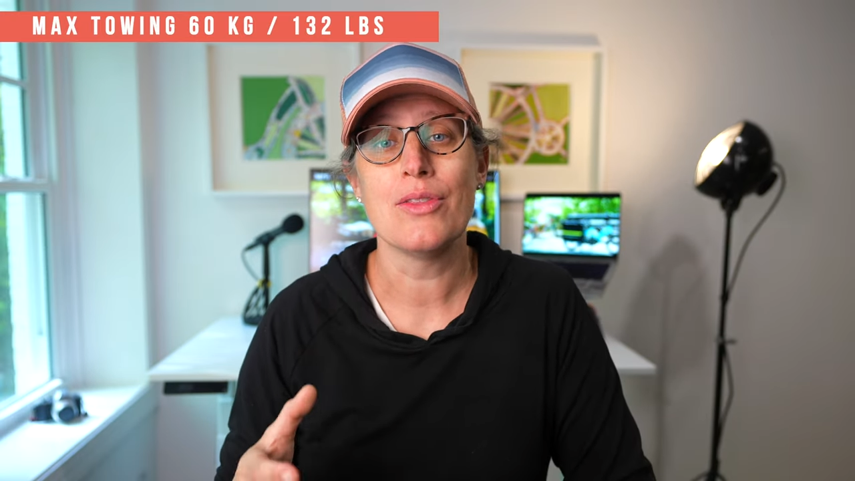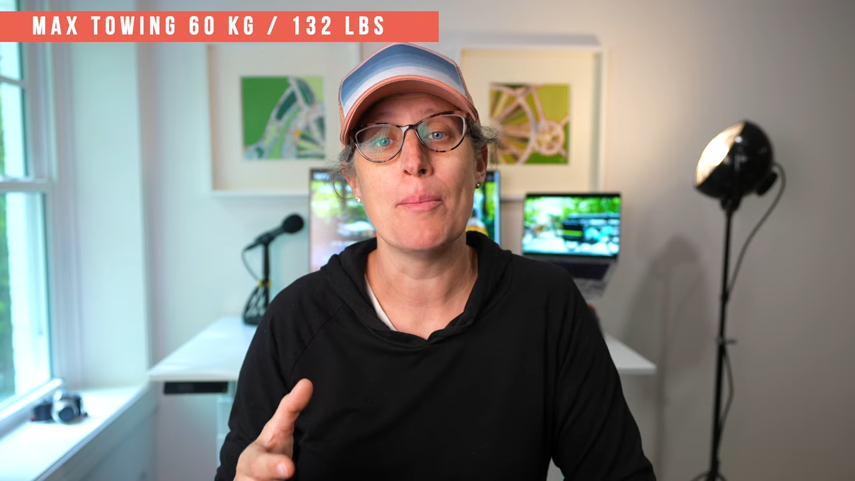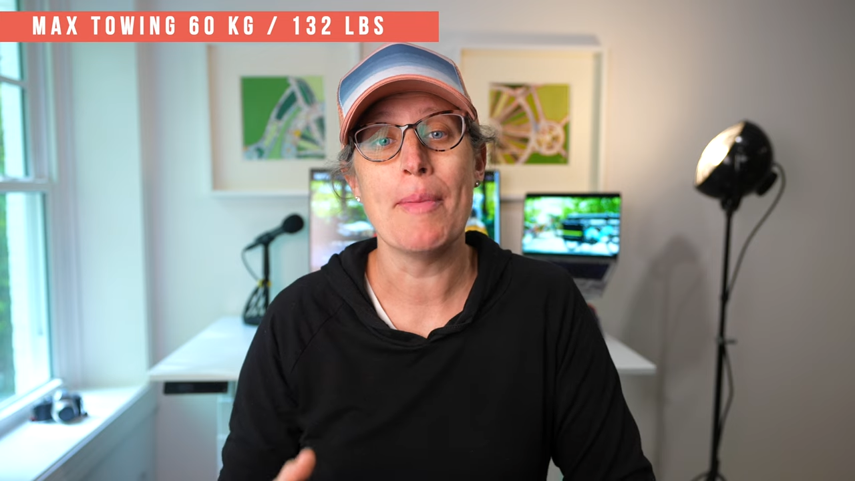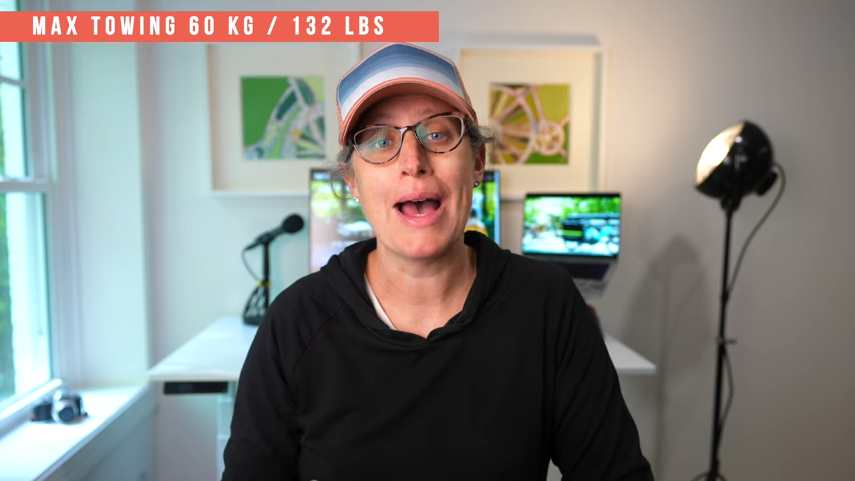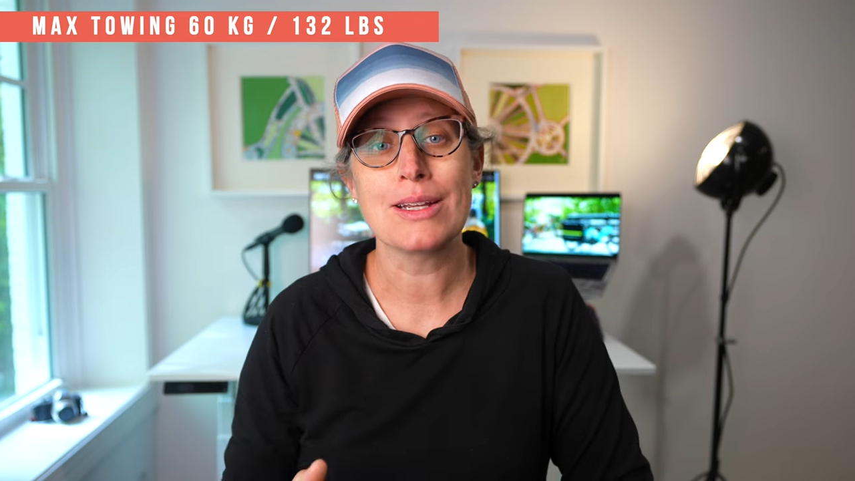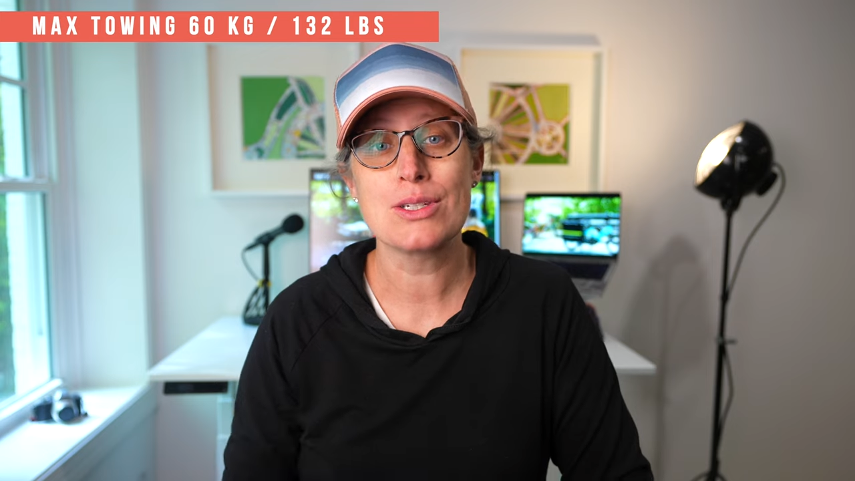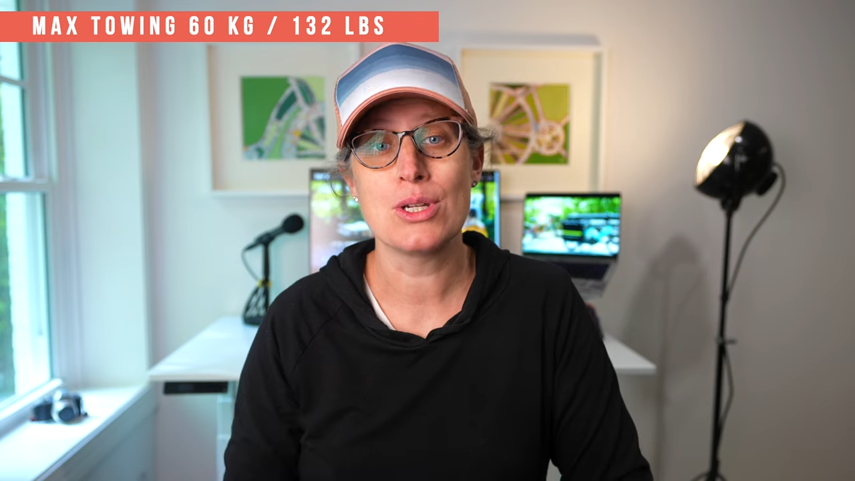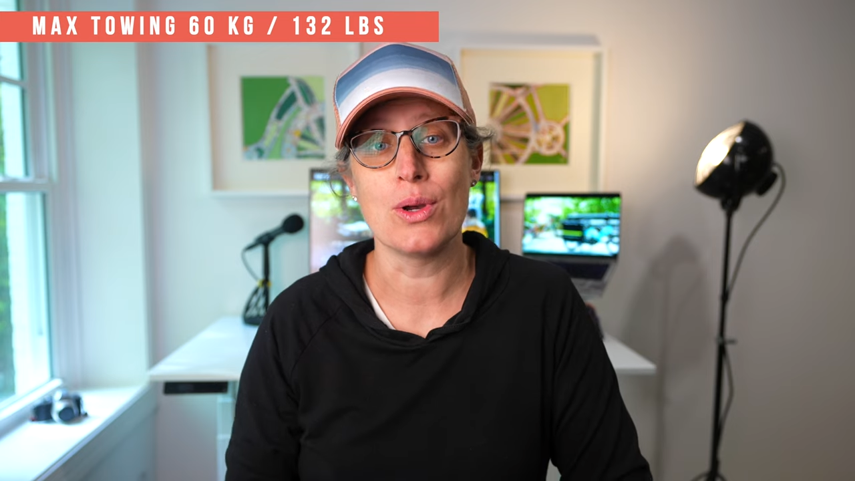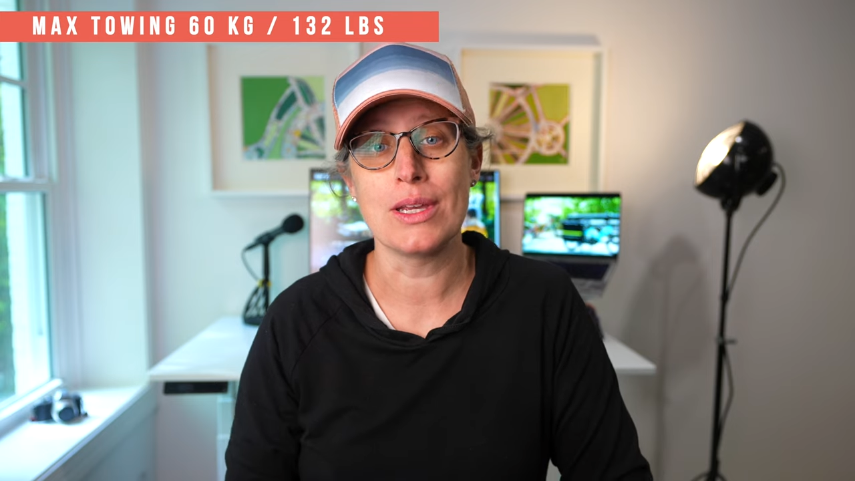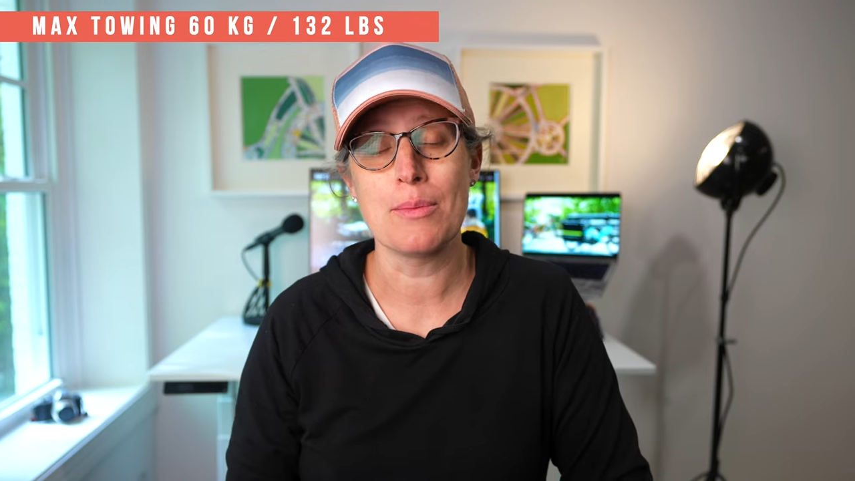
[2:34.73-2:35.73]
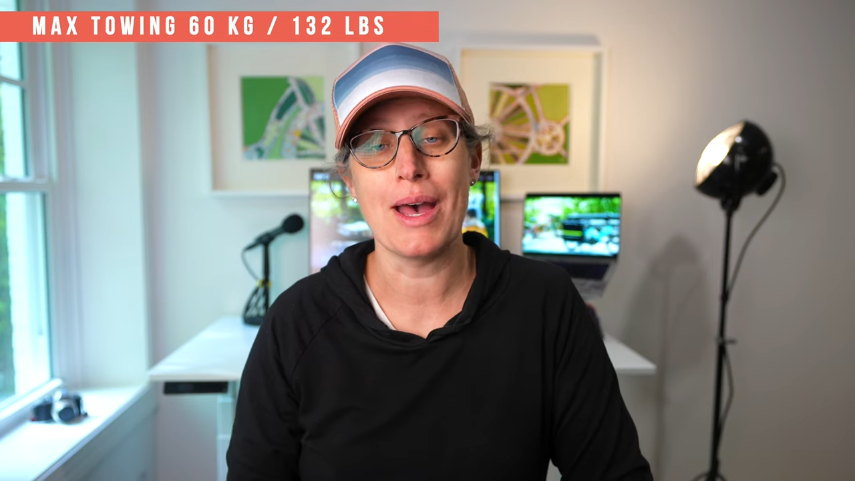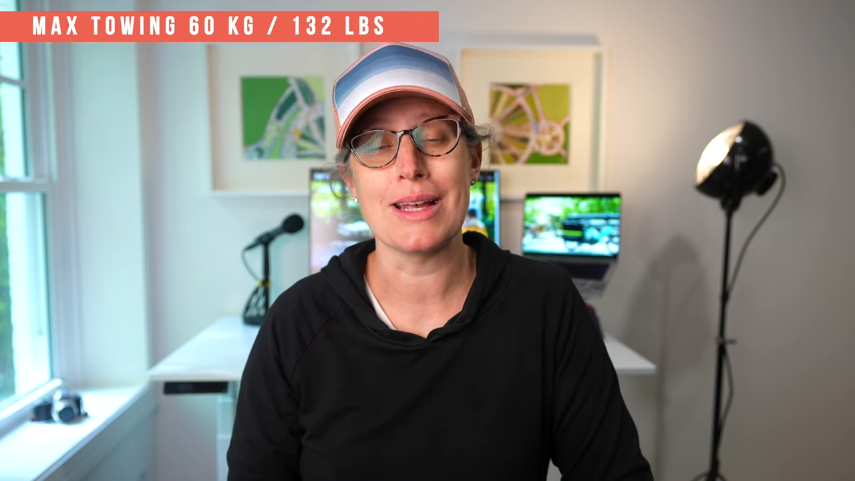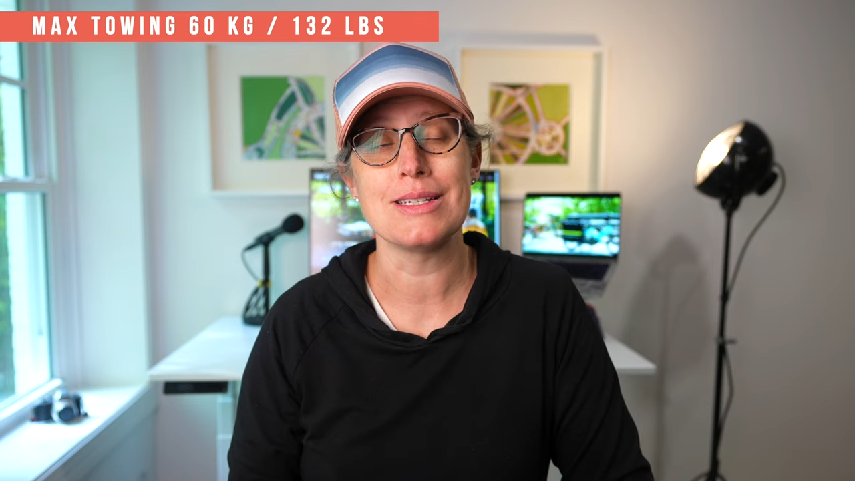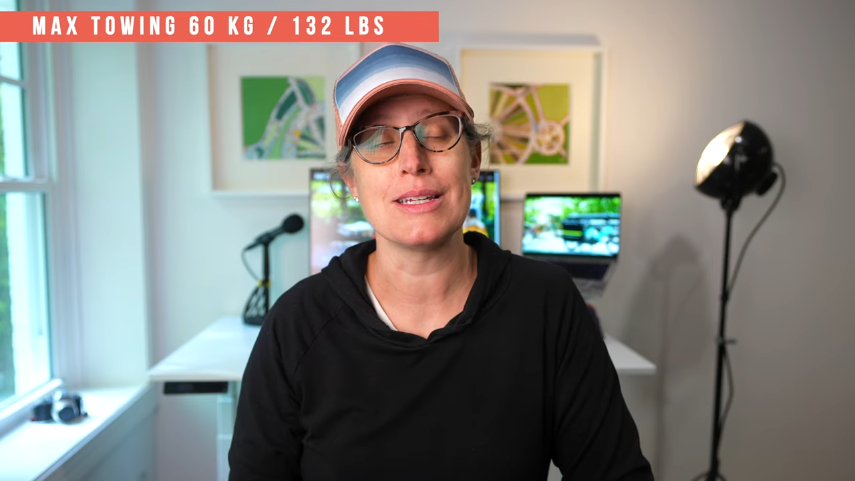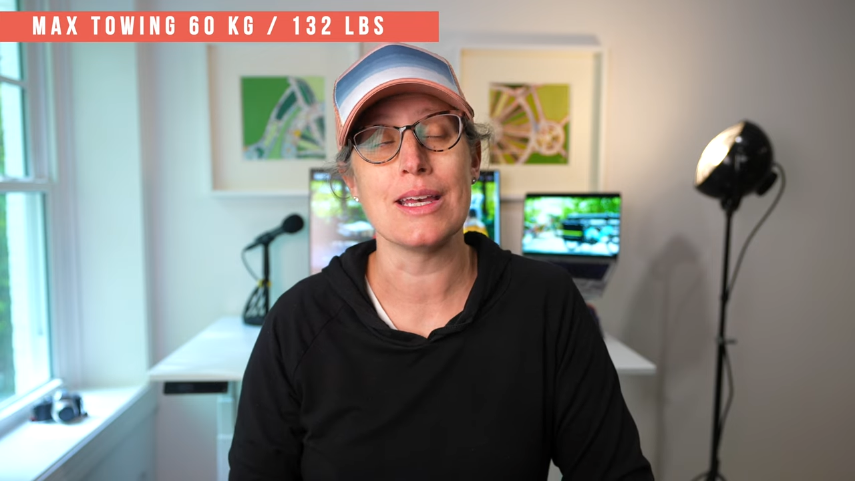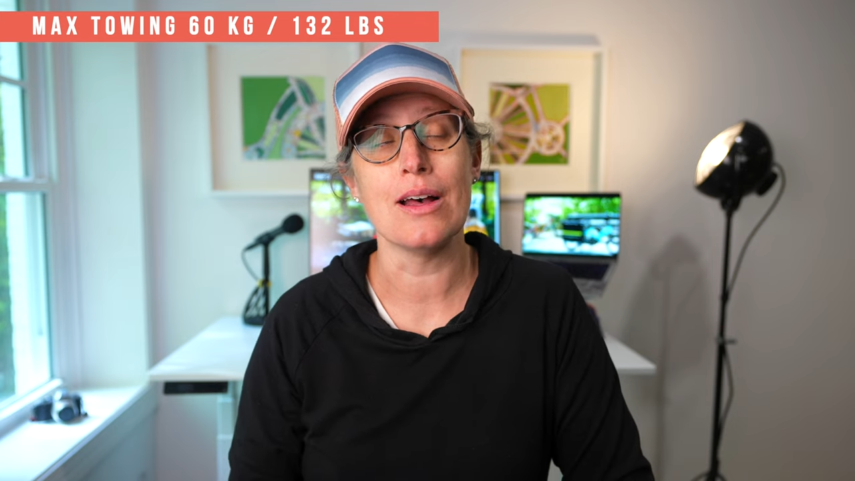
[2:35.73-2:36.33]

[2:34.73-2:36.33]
the max towing capacity